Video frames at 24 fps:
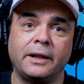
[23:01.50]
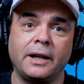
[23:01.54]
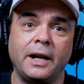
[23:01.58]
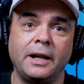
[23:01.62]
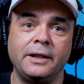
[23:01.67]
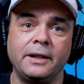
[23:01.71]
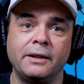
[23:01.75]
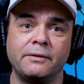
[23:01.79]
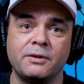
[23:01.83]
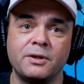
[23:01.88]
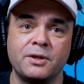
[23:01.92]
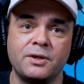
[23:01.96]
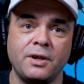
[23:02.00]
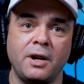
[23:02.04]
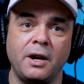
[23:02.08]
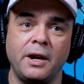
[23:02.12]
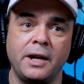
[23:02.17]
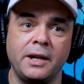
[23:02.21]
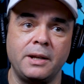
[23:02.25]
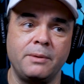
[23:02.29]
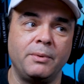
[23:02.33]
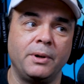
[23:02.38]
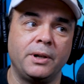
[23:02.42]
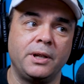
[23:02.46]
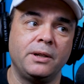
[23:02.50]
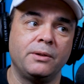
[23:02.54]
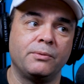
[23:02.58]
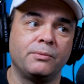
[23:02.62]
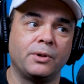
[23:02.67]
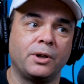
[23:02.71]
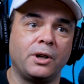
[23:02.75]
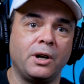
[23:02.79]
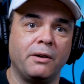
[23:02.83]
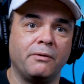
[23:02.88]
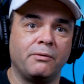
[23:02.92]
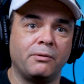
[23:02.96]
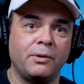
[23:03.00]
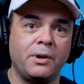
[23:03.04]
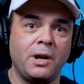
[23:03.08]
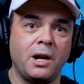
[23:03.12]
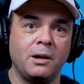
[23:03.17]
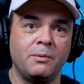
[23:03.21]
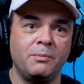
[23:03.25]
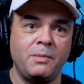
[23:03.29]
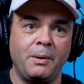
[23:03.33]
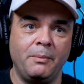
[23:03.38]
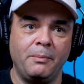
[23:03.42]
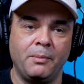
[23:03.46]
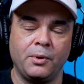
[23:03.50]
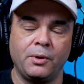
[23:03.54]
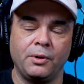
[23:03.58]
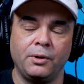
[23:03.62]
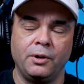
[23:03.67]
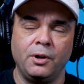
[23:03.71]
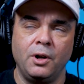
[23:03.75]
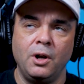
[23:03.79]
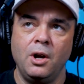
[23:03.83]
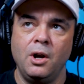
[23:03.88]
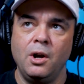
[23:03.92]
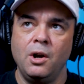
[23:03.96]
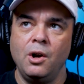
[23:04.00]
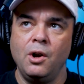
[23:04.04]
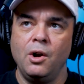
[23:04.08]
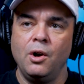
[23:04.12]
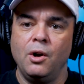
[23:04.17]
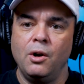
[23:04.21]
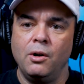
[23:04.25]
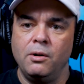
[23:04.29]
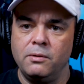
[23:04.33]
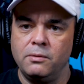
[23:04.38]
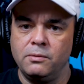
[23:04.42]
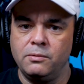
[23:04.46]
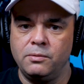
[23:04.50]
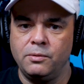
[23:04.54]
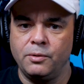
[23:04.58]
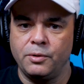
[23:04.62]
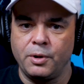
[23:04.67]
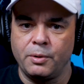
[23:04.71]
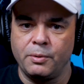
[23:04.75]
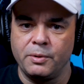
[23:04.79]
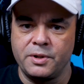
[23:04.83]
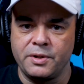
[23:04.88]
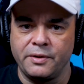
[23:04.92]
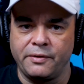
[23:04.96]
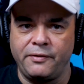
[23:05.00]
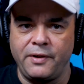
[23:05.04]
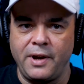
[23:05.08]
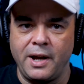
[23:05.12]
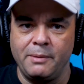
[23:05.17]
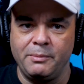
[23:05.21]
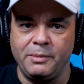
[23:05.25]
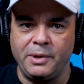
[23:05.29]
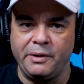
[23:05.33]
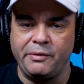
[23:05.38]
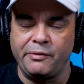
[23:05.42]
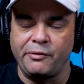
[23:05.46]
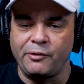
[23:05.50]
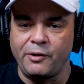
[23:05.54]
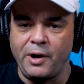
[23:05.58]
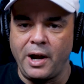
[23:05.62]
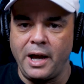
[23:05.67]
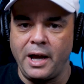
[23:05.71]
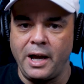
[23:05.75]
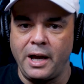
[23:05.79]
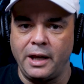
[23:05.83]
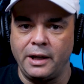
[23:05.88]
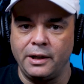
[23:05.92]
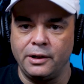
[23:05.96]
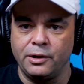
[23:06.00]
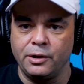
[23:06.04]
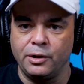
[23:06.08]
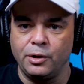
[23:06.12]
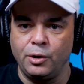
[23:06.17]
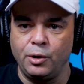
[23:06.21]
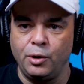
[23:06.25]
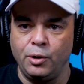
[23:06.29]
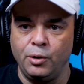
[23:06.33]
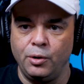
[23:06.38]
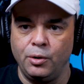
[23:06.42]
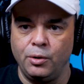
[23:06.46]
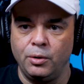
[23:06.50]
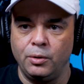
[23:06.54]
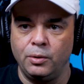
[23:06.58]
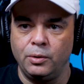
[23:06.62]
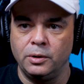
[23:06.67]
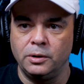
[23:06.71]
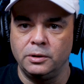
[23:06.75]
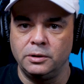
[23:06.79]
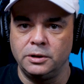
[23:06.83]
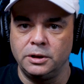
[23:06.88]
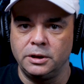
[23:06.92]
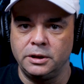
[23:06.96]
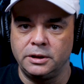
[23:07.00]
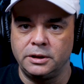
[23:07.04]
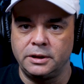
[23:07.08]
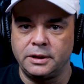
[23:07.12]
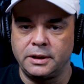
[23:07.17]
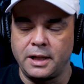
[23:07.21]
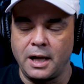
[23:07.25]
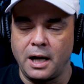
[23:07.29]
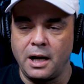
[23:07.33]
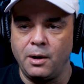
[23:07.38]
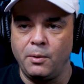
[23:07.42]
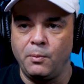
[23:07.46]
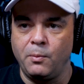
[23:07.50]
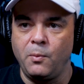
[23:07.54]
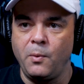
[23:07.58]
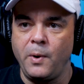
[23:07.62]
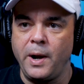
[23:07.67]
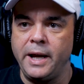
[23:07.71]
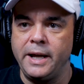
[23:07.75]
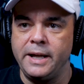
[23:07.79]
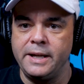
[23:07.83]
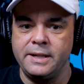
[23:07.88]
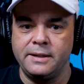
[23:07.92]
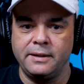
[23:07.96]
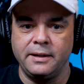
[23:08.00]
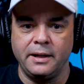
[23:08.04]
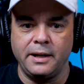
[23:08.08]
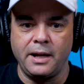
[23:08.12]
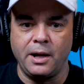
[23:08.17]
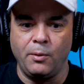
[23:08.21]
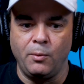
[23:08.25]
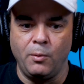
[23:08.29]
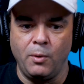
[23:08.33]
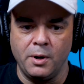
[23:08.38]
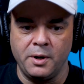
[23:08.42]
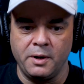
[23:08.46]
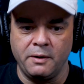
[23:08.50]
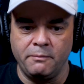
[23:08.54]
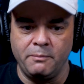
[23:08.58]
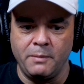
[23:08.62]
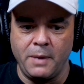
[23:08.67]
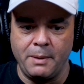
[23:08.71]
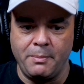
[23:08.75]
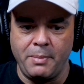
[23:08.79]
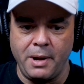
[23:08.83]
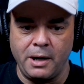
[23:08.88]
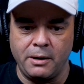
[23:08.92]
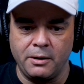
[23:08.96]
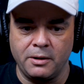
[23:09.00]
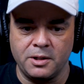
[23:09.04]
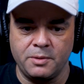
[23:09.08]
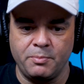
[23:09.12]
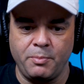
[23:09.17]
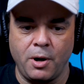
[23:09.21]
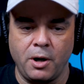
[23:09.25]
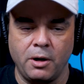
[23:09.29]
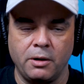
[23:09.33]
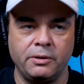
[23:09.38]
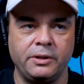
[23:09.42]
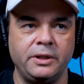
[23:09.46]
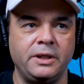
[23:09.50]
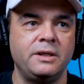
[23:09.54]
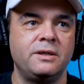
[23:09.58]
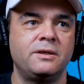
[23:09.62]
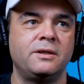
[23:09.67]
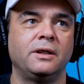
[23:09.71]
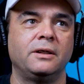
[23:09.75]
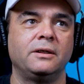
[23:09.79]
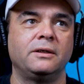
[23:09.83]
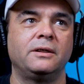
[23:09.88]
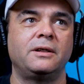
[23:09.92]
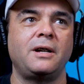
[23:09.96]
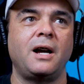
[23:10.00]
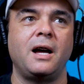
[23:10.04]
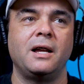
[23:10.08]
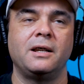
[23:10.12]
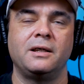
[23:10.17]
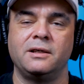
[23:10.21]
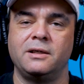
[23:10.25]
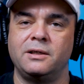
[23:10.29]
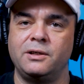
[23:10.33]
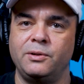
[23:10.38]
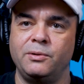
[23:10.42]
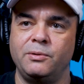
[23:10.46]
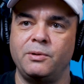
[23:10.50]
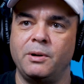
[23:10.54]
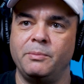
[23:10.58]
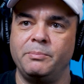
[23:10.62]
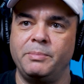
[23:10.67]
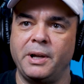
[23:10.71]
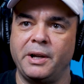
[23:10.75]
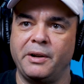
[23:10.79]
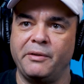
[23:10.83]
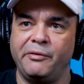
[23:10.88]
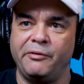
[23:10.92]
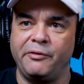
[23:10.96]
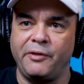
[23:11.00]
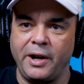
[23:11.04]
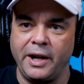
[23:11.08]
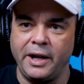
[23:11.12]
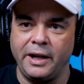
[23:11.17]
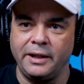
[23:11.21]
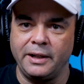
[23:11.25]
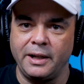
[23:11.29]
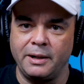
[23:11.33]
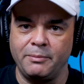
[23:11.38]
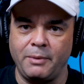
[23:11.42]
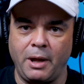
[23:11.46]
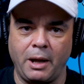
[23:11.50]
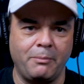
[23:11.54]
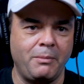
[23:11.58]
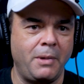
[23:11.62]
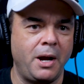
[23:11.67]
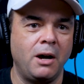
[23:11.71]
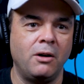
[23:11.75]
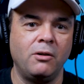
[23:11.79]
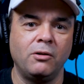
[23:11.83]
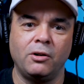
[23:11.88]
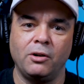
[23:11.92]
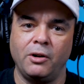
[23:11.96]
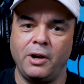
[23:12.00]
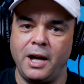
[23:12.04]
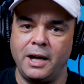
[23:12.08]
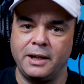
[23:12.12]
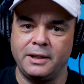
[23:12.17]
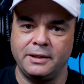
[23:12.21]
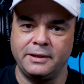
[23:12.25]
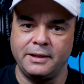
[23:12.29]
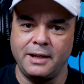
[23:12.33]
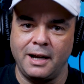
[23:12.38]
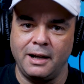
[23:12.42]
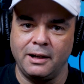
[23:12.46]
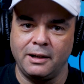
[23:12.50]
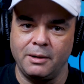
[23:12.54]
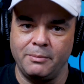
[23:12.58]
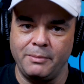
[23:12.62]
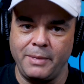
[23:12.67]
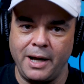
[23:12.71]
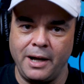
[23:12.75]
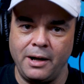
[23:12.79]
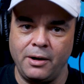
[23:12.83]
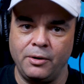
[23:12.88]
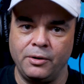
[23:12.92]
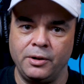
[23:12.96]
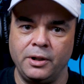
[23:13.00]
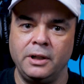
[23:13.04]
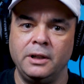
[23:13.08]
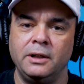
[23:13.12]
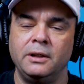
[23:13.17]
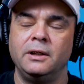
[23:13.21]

I never saw anybody in recovery. I remember there was a family friend who got wasted at one of my parents' parties and got into a big fight, and like my uncle had to knock him out.